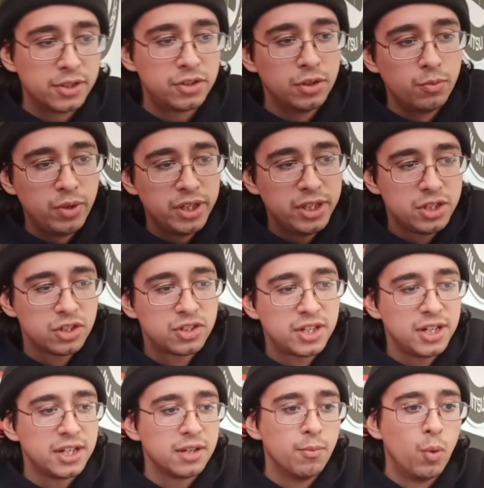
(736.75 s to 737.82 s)
So really just
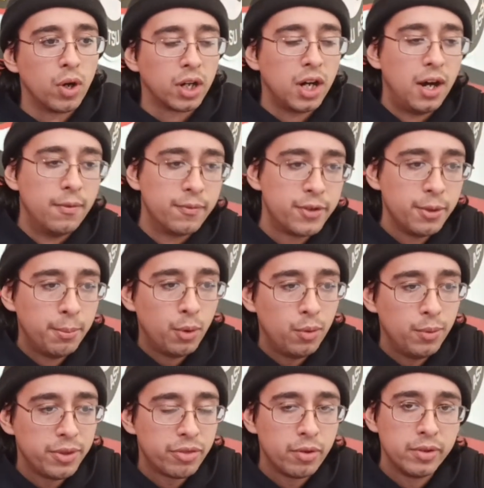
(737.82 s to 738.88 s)
getting more comfortable
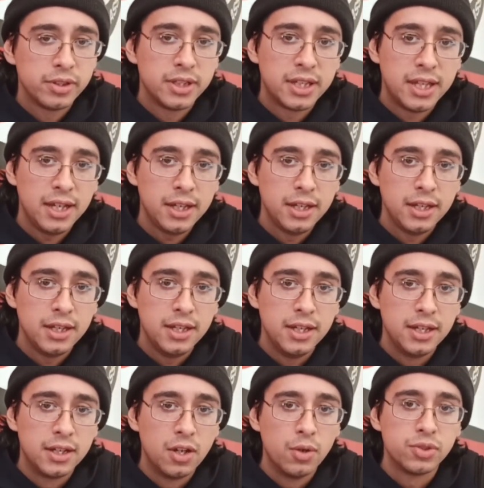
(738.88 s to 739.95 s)
with throwing the kick,
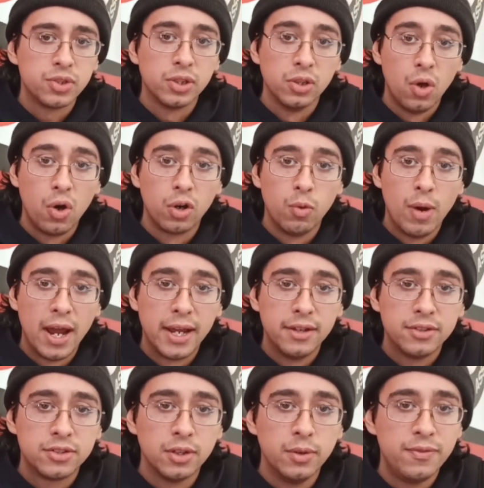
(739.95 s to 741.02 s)
it goes a long way.
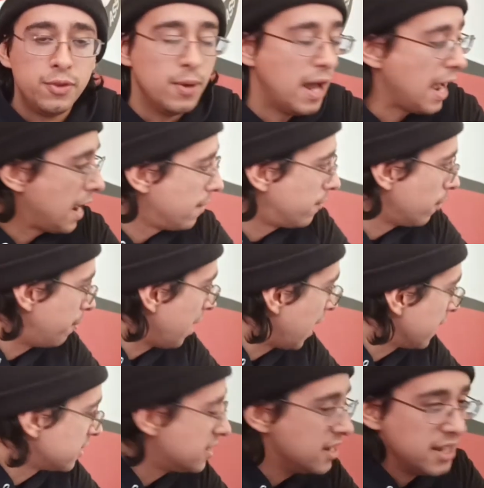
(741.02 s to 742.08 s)
So if you have a
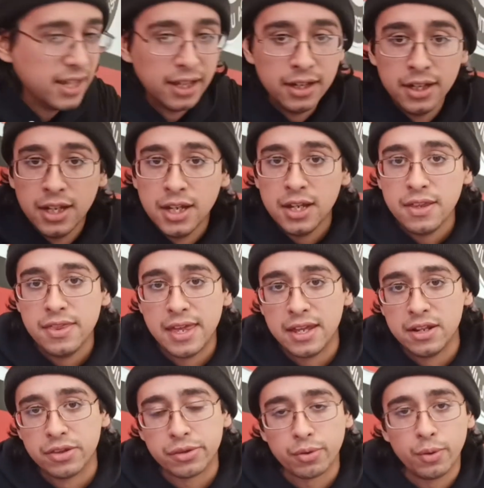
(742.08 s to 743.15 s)
bag to hit, then
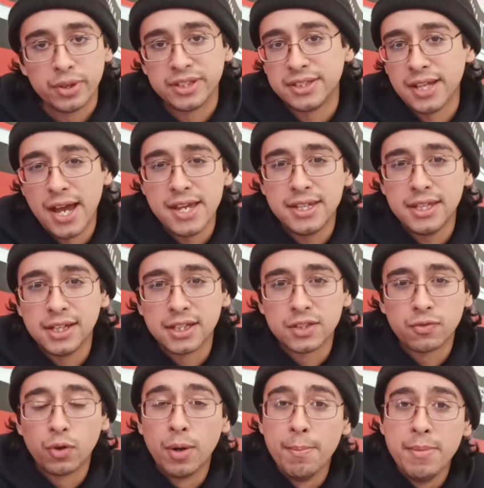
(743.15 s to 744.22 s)
throwing side kicks
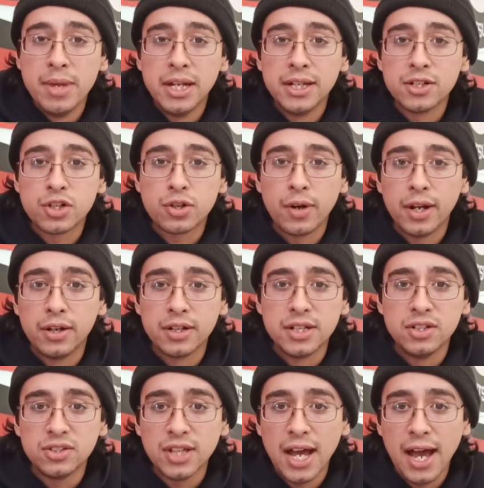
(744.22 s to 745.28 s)
for a minute straight on each
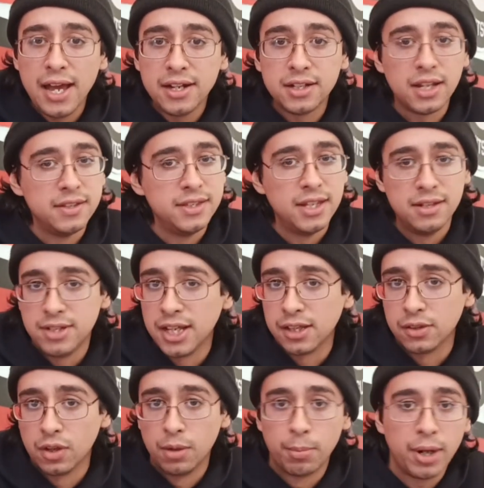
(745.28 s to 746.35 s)
side and then taking a
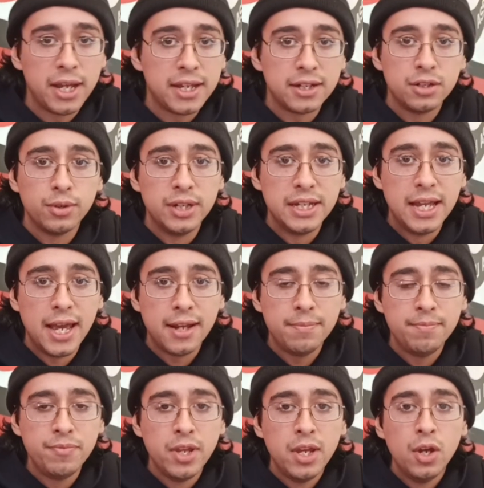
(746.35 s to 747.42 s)
little break and do it again
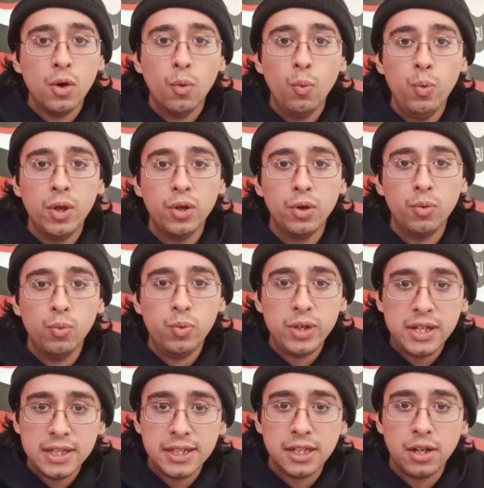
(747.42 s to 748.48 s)
will
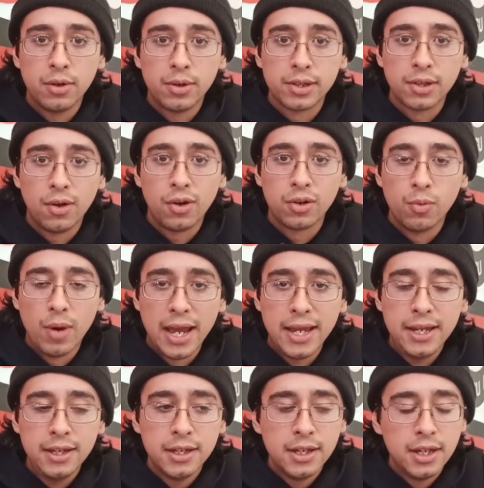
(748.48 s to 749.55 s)
really go a long
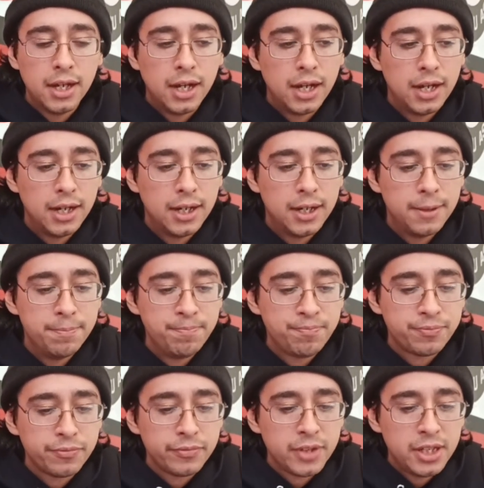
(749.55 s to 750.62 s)
way.
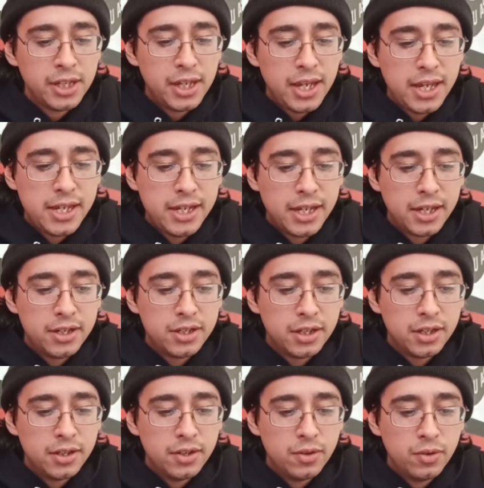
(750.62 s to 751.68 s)
And
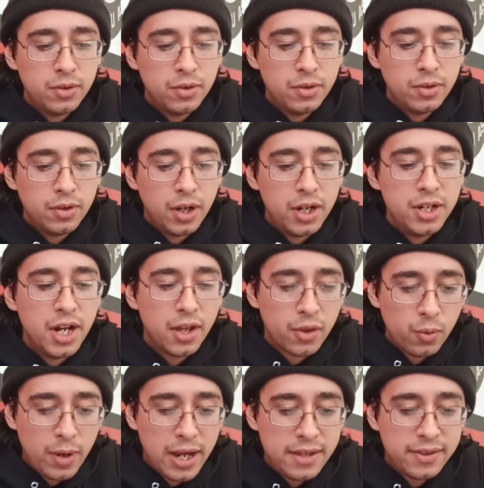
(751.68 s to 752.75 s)
another
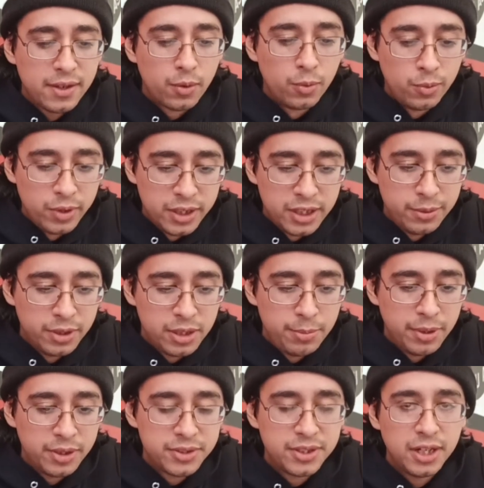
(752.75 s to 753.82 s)
way that really, really
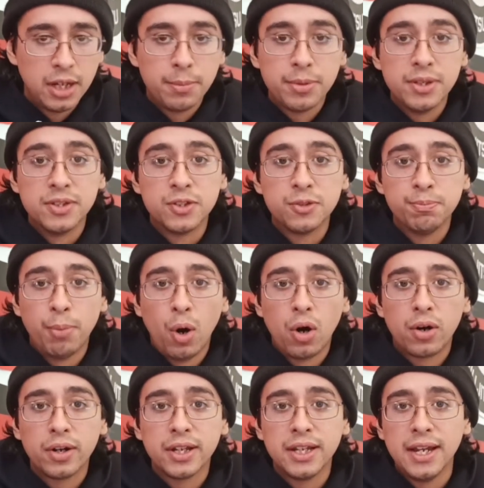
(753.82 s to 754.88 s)
builds it up is
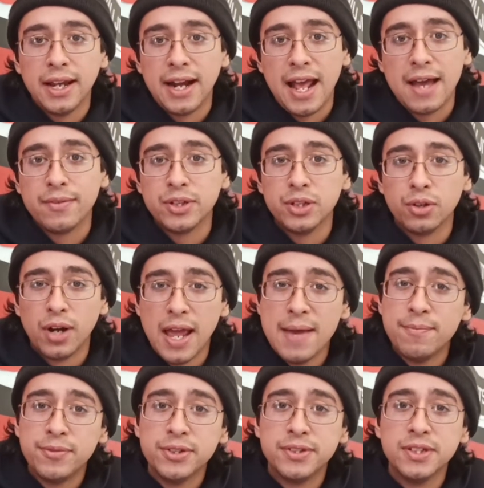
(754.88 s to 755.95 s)
sparring and having your
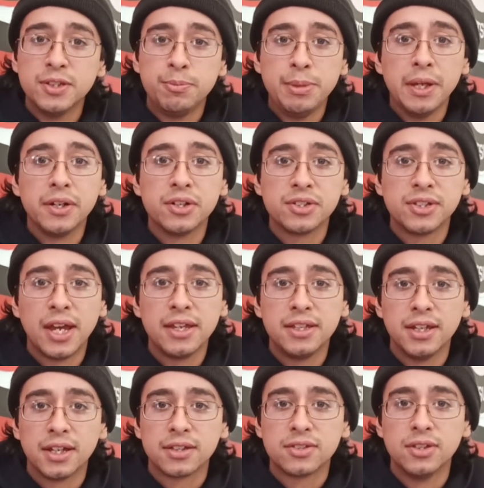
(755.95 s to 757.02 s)
emphasis be on your side kicks.